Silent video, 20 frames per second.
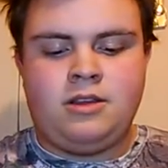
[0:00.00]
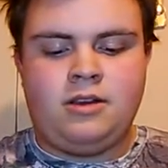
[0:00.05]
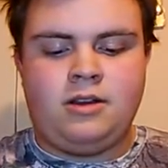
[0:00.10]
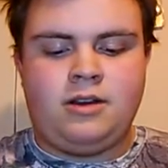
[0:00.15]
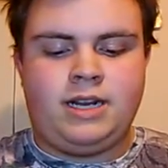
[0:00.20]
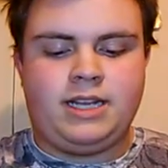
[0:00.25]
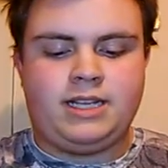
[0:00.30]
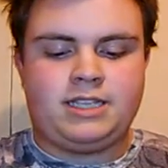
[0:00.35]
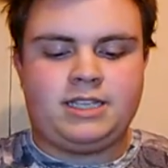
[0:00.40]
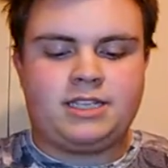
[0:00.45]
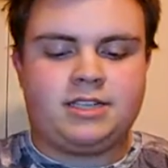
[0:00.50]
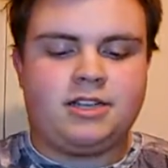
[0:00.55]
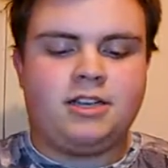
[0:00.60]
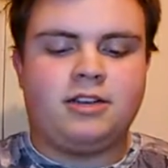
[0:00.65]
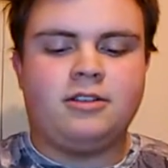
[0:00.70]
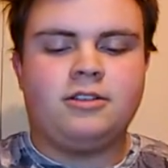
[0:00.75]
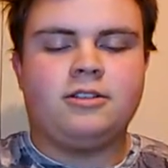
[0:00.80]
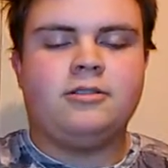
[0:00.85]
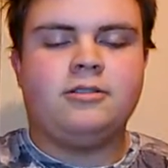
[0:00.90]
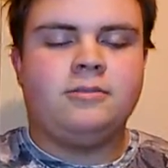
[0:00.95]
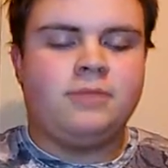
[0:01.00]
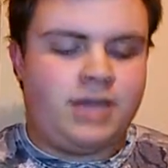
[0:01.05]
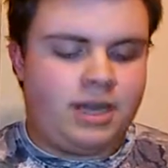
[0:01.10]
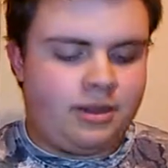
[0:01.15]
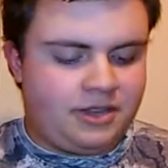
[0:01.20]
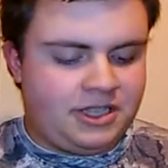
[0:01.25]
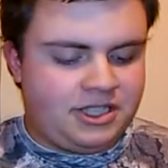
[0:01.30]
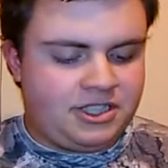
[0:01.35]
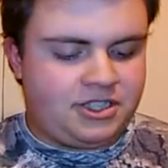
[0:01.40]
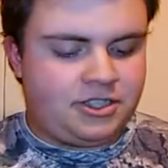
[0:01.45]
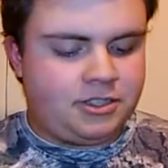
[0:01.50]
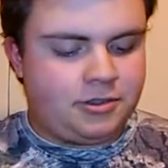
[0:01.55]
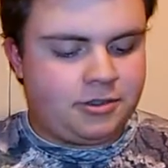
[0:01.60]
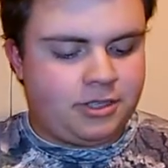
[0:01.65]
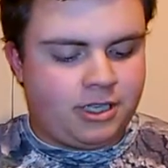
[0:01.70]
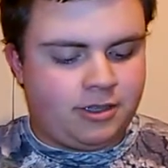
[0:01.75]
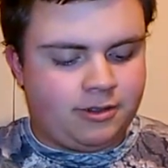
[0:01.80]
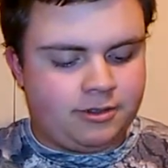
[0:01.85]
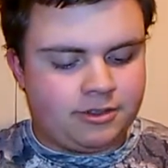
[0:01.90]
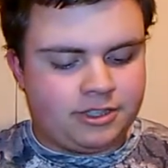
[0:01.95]
Next color. Now, these two
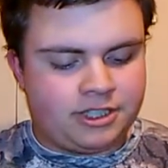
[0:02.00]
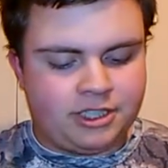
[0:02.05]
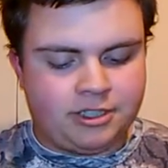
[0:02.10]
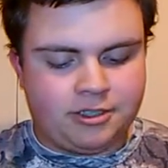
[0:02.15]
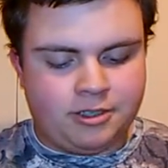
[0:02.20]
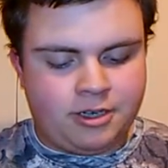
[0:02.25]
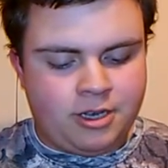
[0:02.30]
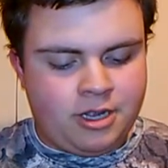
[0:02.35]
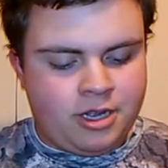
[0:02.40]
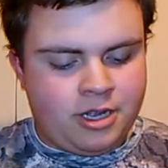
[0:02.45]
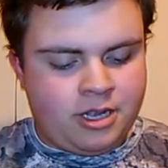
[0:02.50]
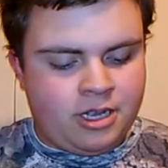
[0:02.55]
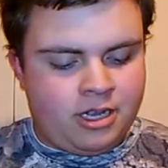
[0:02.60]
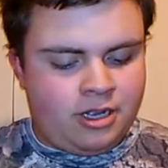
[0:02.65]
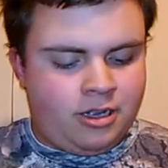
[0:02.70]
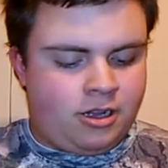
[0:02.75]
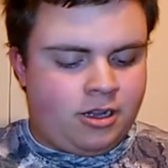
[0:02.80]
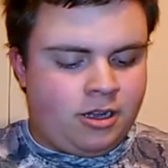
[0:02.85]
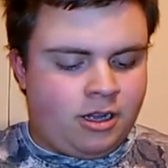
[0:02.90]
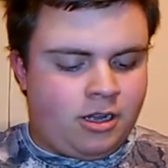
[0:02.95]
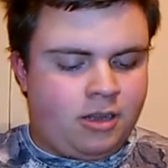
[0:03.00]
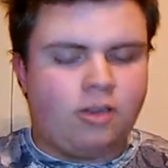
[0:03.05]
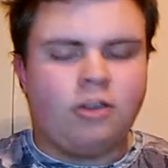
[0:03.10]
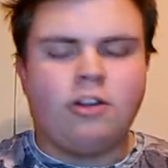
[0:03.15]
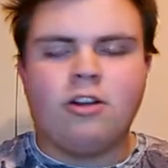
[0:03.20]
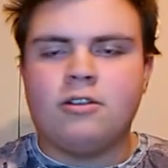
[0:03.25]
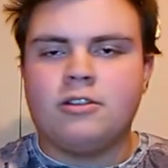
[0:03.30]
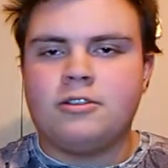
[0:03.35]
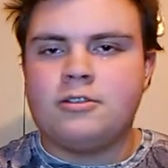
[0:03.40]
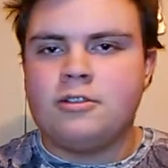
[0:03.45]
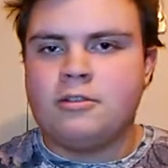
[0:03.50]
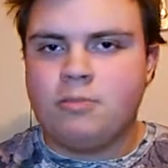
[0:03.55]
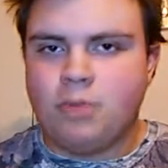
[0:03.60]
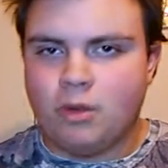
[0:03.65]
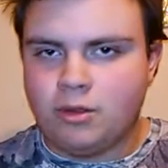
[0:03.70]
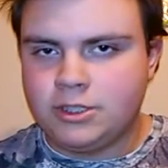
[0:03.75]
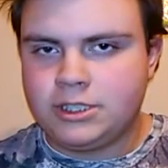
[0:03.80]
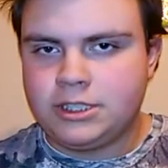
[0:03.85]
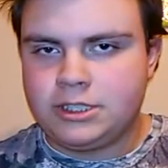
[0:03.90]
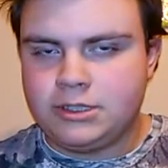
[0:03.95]
colors here aren't
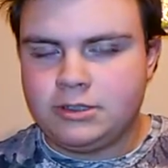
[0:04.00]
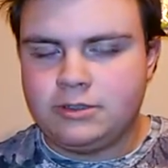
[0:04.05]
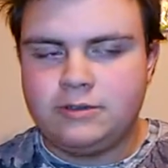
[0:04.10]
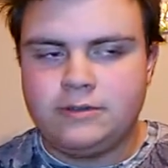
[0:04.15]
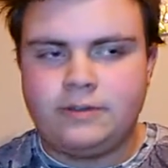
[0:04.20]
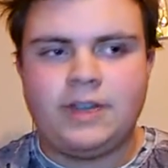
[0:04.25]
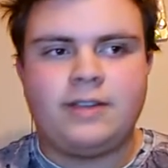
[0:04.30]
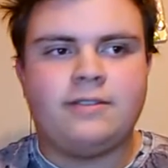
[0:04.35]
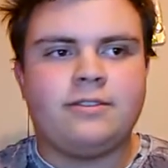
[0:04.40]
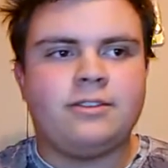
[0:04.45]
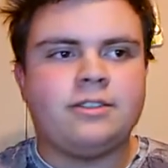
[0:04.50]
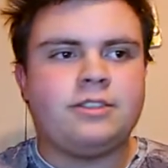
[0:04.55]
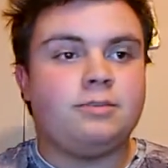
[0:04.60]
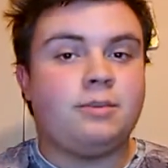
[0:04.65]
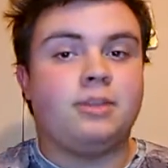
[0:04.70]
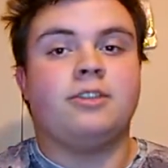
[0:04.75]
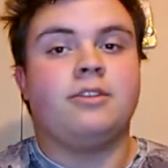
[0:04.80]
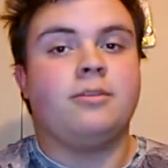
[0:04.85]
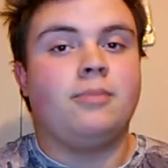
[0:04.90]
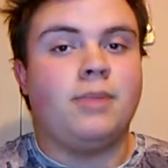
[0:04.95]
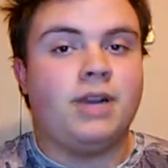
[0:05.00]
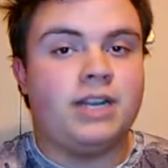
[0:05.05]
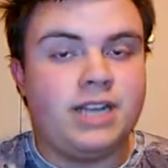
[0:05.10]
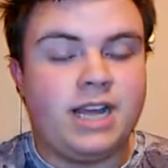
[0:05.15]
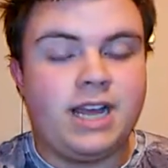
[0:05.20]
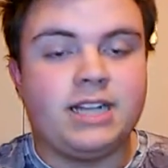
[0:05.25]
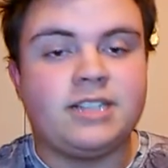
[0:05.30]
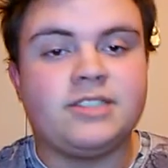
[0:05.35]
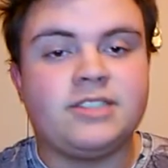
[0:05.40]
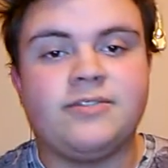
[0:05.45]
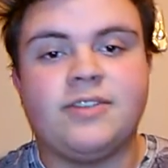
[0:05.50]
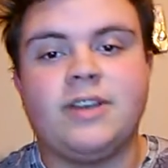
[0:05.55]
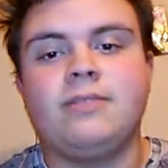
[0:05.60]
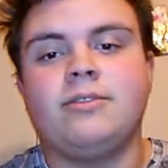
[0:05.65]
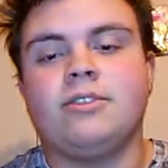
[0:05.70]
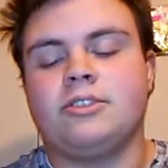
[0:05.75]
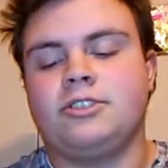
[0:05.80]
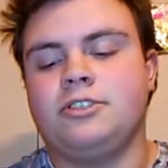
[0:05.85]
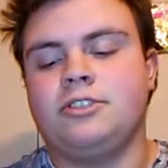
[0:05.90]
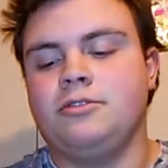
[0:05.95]
personal favorites, but they're my dad's
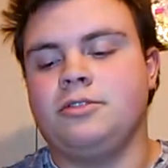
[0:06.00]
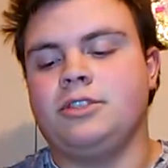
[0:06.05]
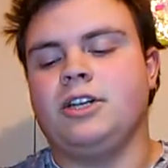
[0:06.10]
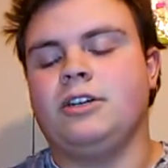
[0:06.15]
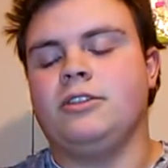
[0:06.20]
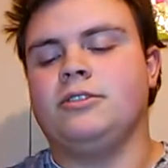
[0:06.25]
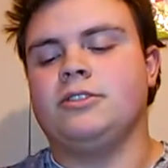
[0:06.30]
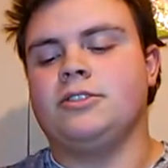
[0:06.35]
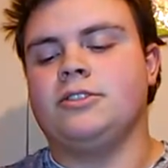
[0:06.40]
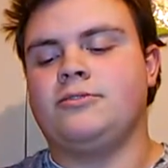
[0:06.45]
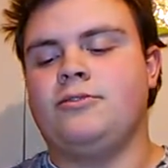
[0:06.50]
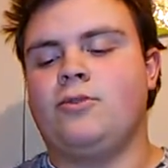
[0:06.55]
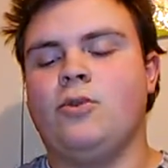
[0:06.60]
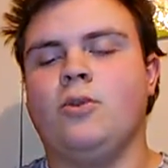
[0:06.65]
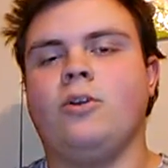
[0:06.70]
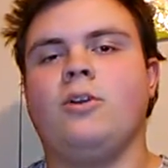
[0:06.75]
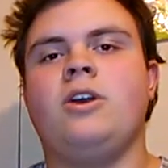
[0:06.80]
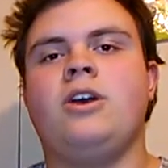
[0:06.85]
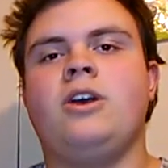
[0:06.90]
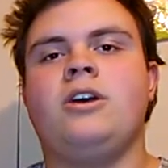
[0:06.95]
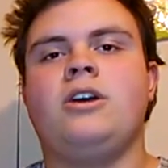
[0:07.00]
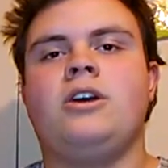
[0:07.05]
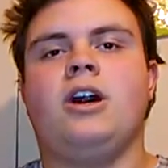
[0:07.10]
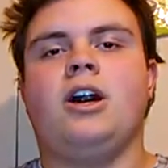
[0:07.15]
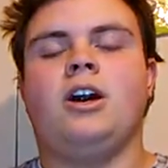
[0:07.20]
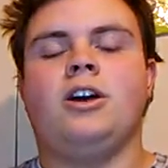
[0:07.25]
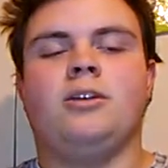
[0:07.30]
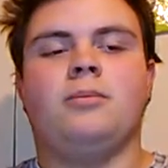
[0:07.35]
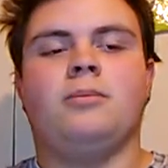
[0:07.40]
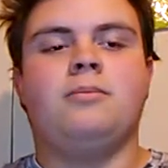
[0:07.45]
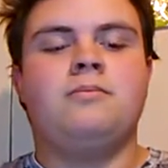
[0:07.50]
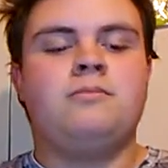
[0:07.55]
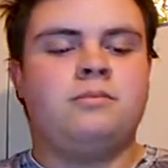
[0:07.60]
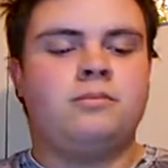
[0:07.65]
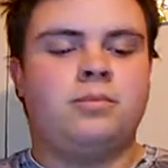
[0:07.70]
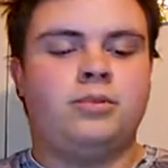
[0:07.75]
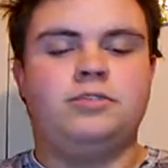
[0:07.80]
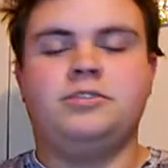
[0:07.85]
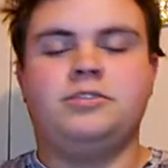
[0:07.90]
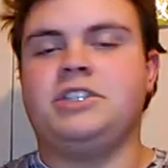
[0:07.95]
favorite two colors for
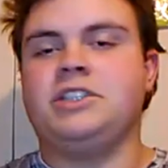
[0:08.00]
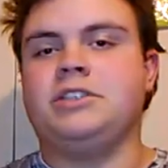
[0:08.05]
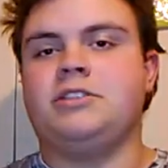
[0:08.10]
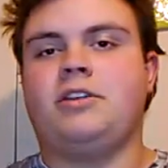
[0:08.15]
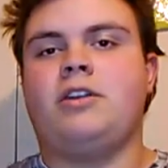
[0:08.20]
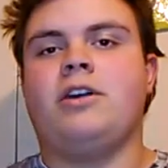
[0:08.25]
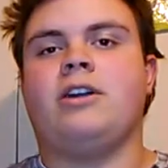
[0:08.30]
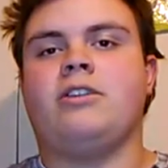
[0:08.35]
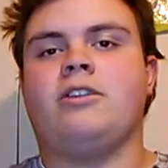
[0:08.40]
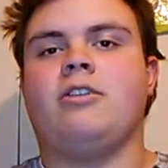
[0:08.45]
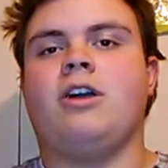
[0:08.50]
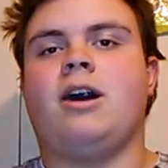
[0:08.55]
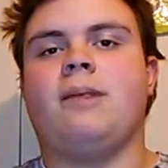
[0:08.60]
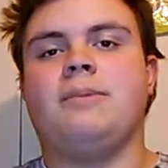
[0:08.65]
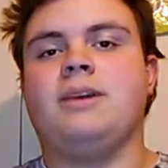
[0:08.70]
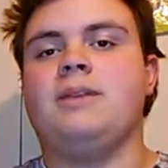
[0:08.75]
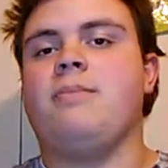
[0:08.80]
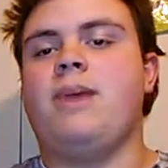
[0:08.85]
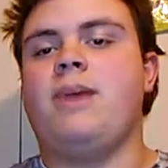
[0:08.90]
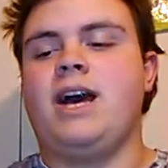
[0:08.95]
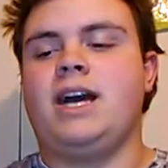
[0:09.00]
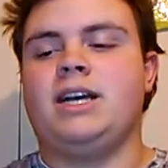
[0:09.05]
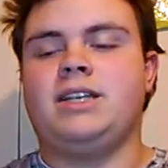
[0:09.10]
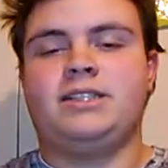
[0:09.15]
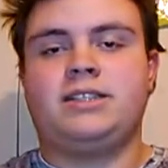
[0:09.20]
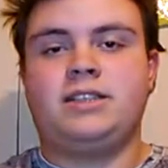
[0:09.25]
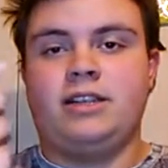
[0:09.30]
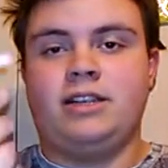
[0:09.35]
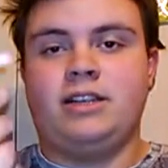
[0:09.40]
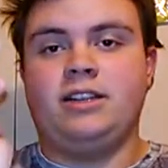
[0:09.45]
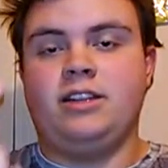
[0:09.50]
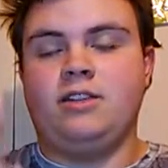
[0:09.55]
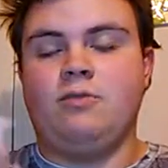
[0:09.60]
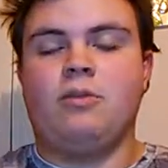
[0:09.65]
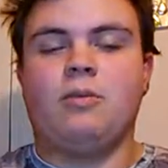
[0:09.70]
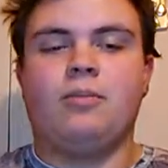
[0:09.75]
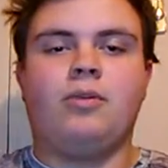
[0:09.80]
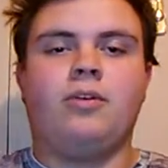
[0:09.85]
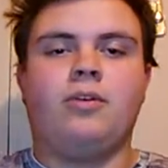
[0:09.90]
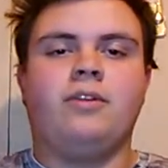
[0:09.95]
bluegill, crappie, bass, and the
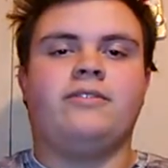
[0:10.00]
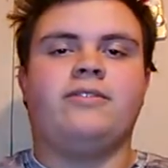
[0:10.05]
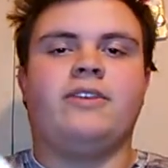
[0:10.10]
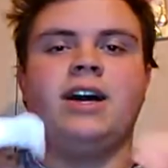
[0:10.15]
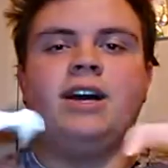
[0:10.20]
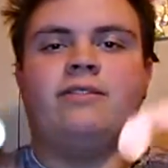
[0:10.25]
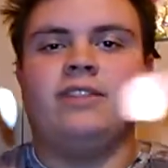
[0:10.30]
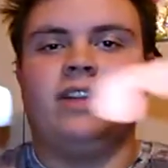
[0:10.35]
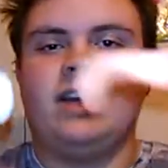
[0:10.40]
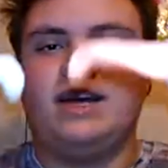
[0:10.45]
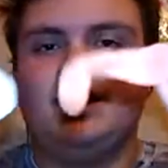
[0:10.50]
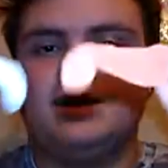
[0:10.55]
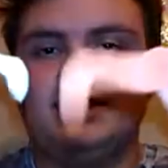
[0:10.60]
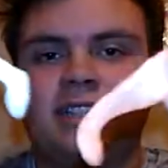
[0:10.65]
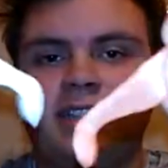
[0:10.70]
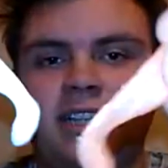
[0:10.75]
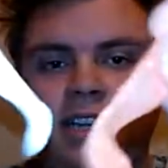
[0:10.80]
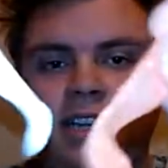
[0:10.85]
1.5, and that is